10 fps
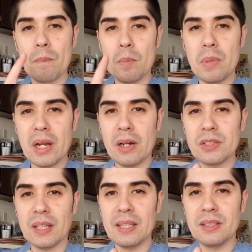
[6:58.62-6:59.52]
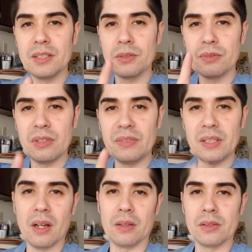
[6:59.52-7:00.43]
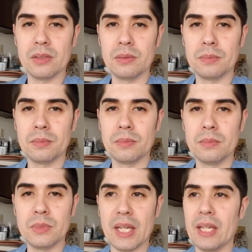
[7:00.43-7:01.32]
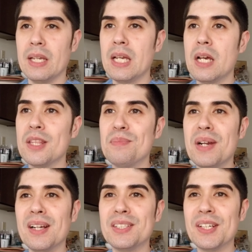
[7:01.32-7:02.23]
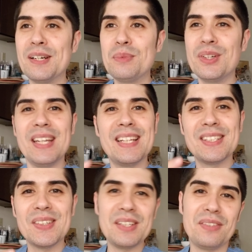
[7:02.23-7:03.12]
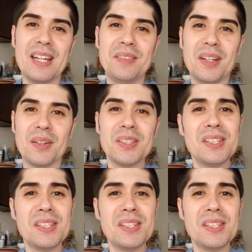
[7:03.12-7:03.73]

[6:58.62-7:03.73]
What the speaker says: Marriage license, $50. Okay? The marriage ceremony is $35.